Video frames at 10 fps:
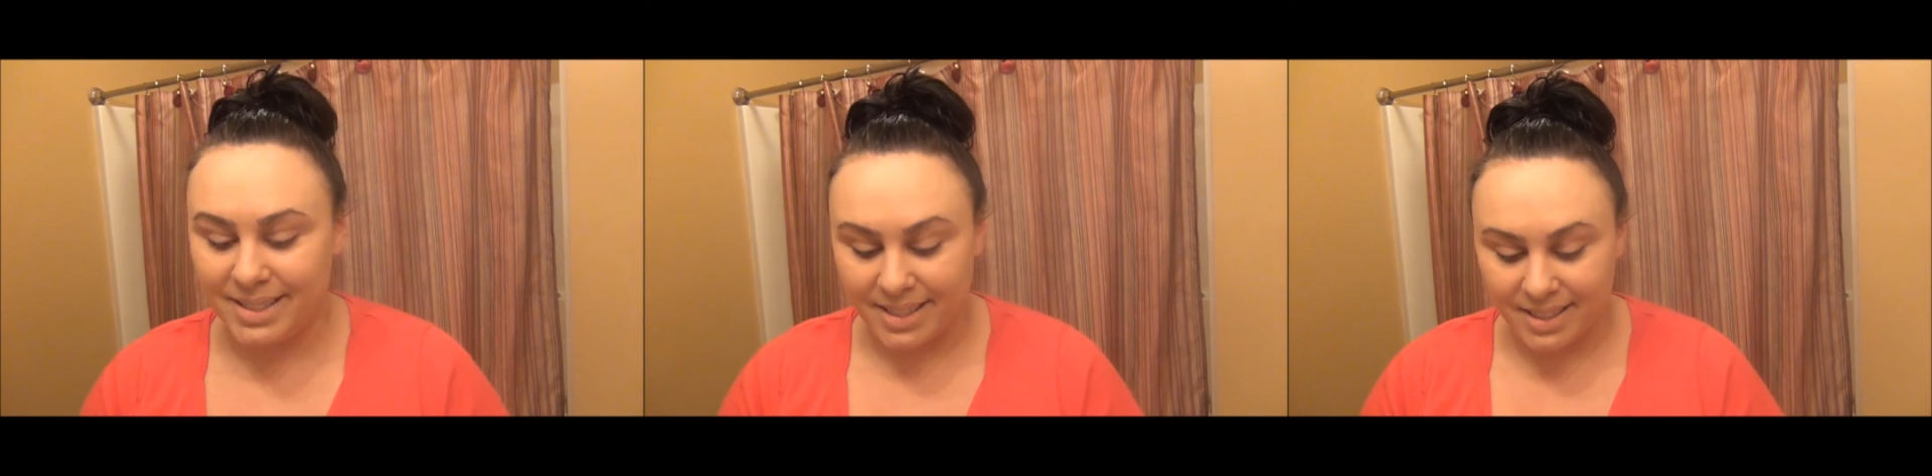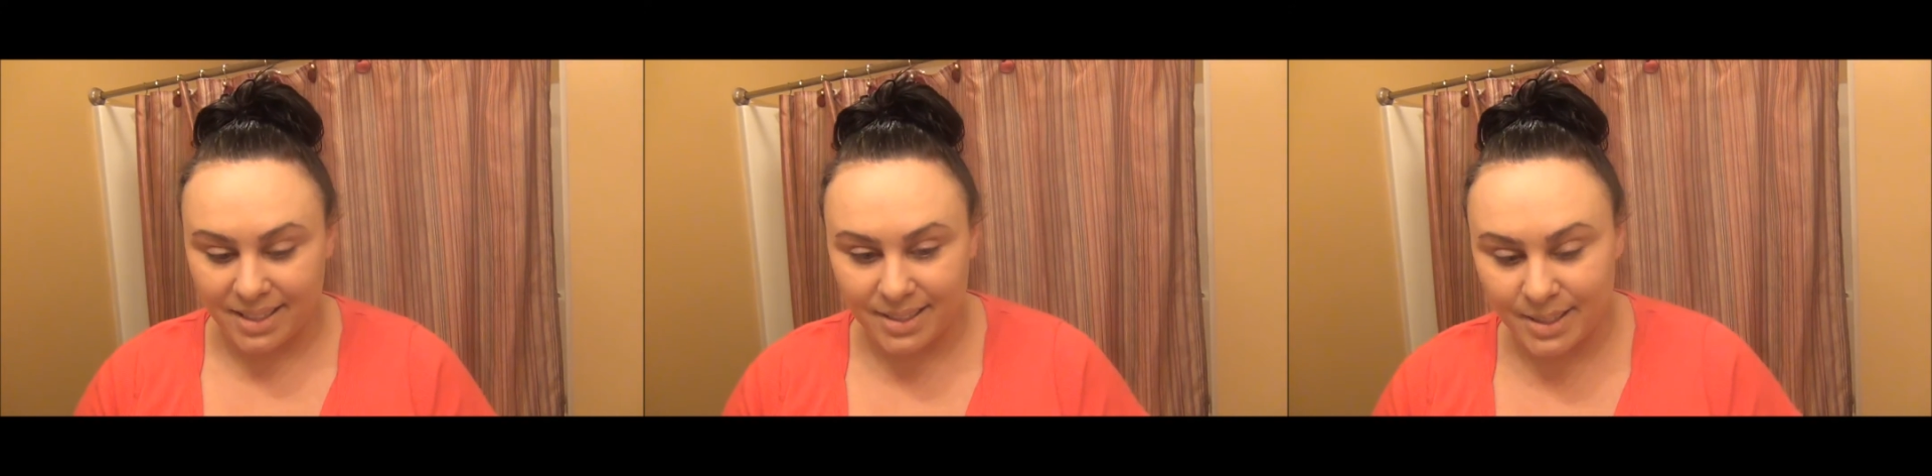say
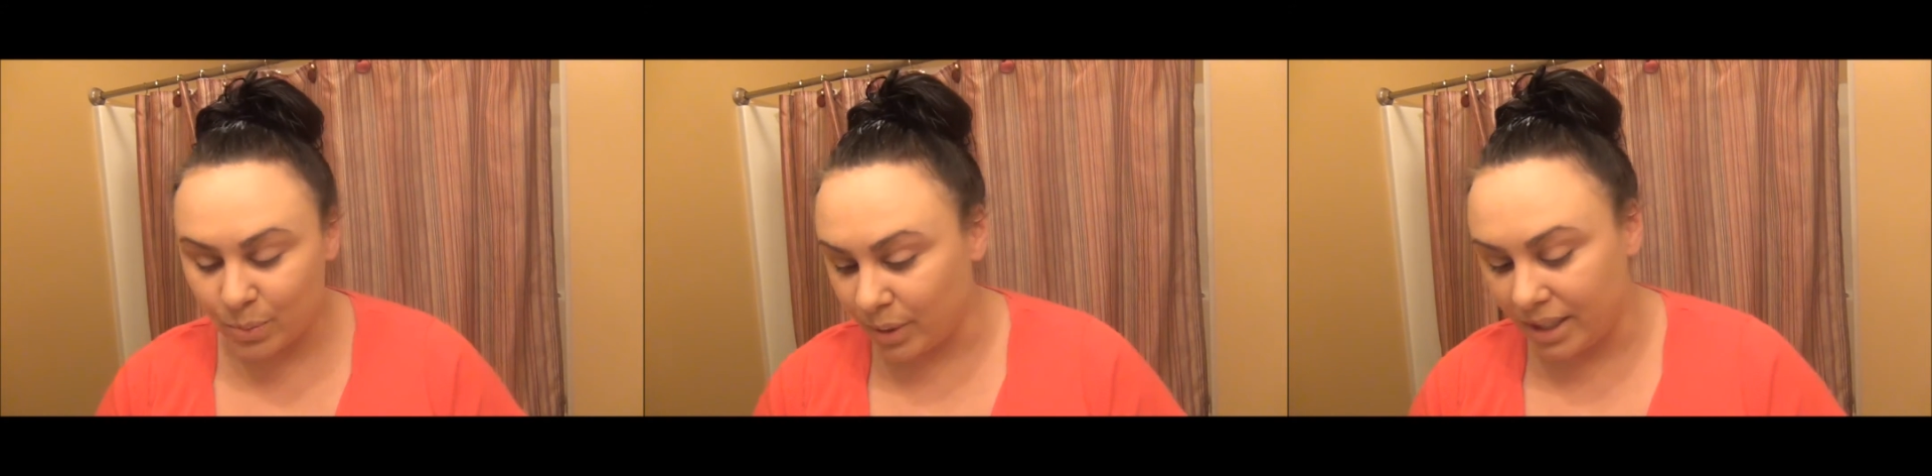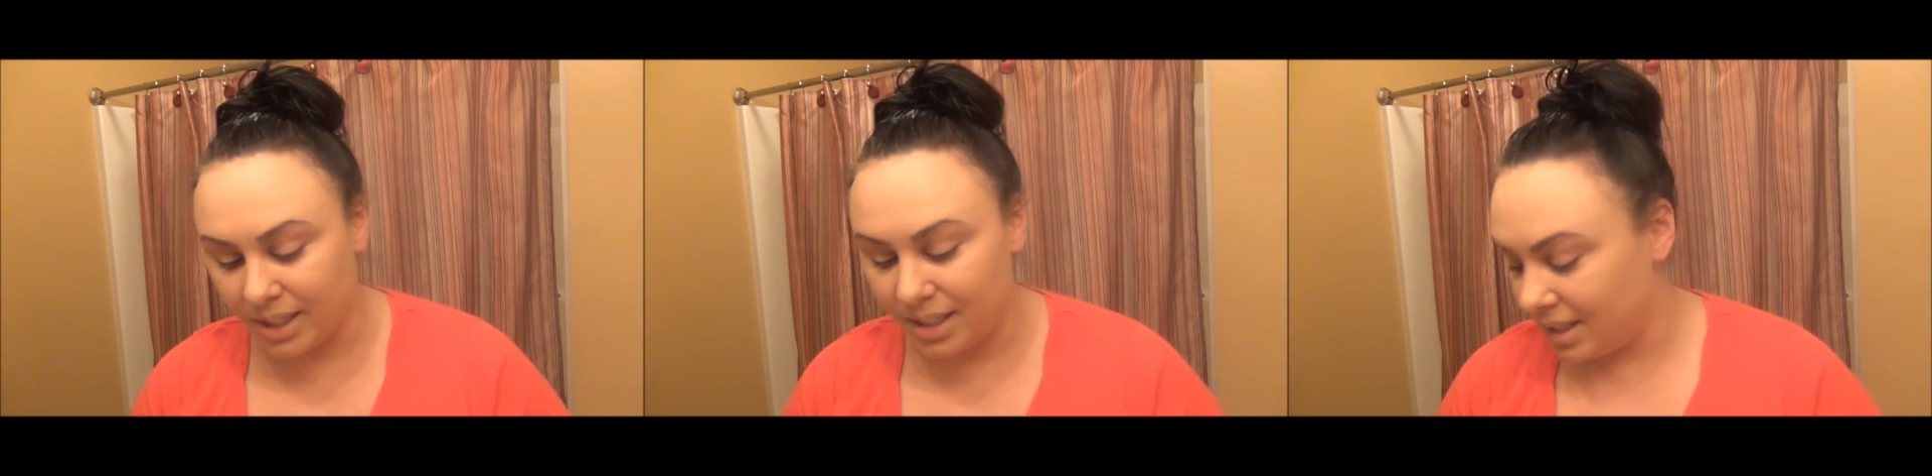this,
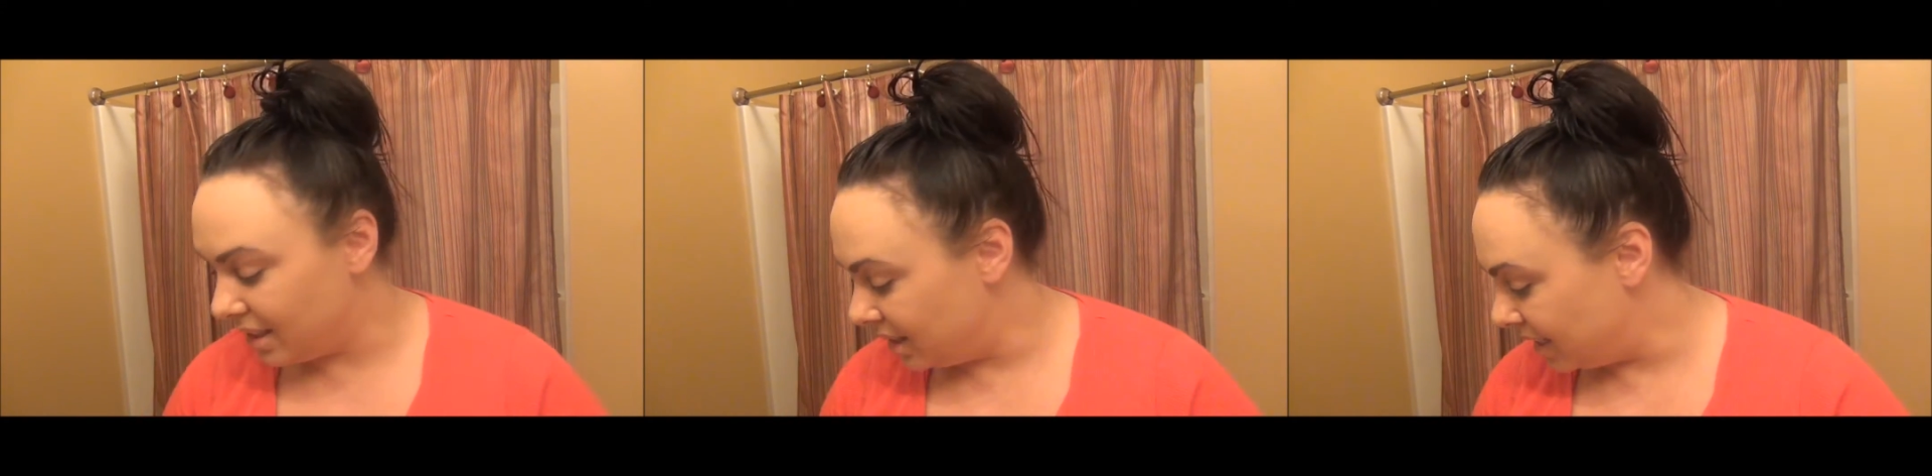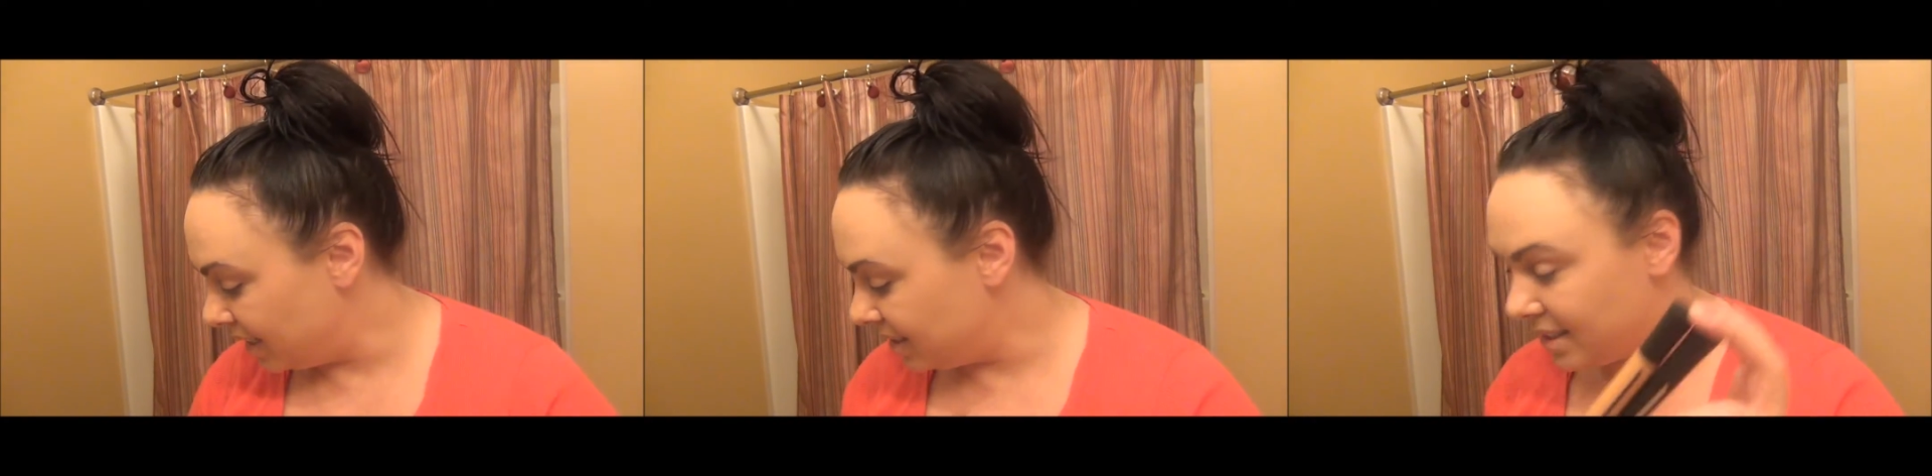but
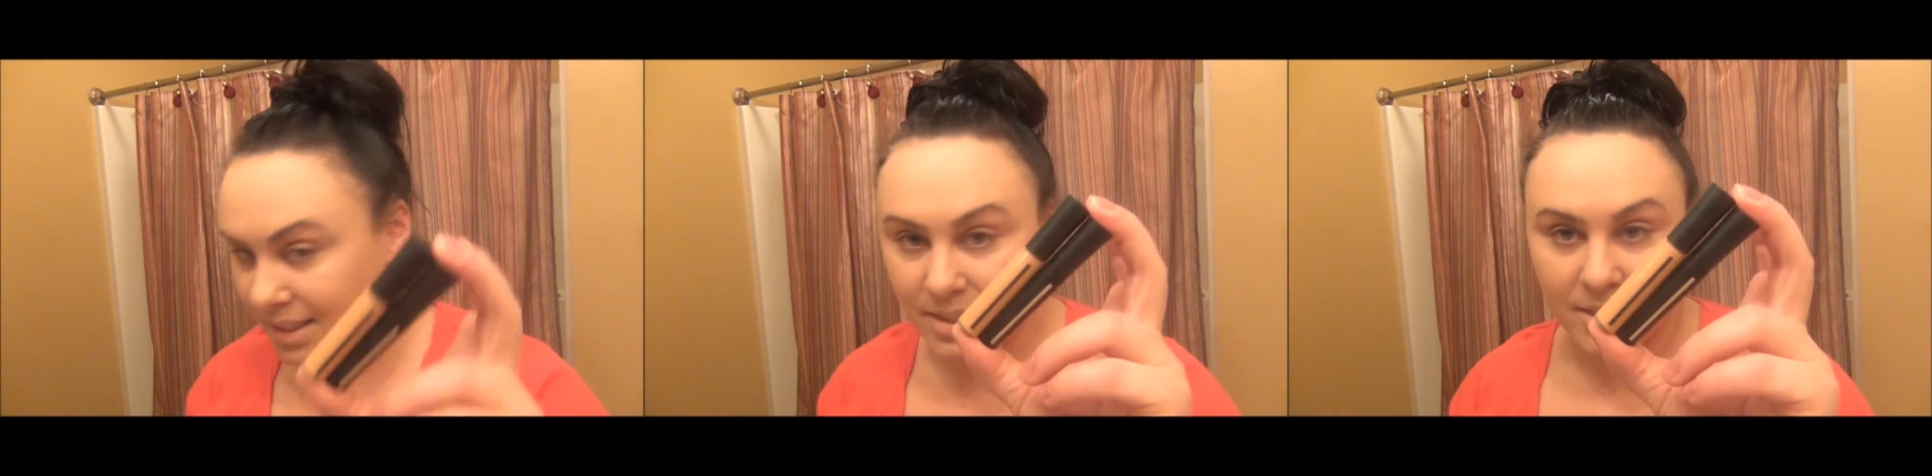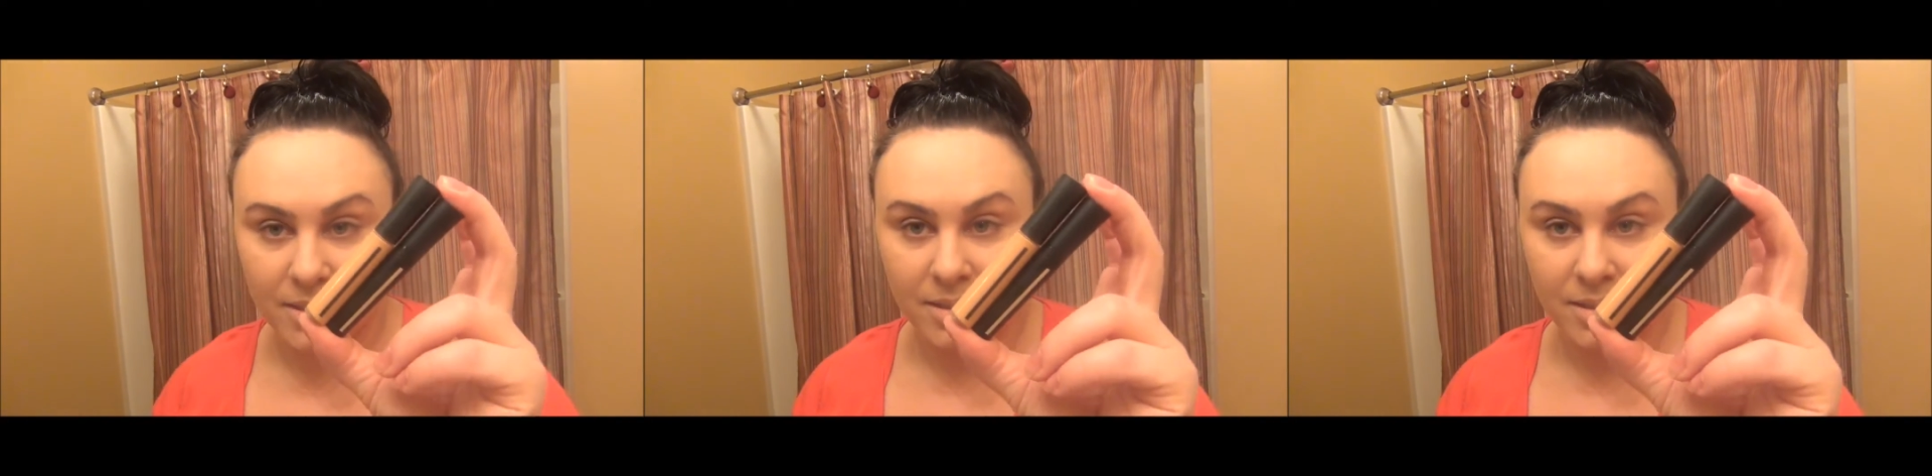this